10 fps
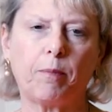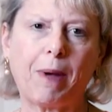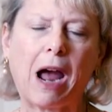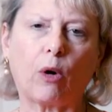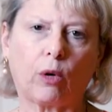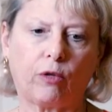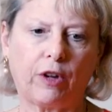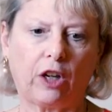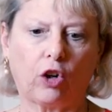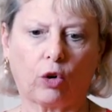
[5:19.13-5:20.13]
power
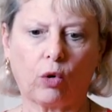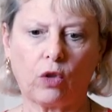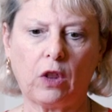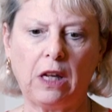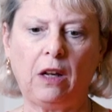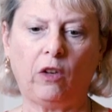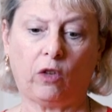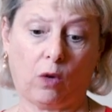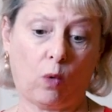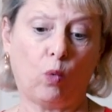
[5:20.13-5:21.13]
figure,
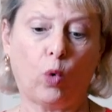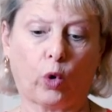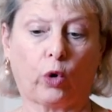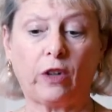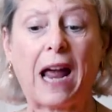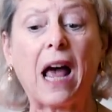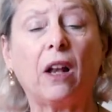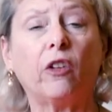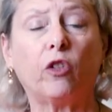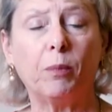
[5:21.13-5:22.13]
these were
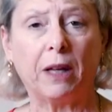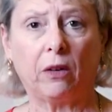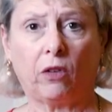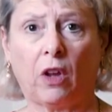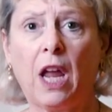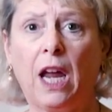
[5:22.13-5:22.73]
talismans,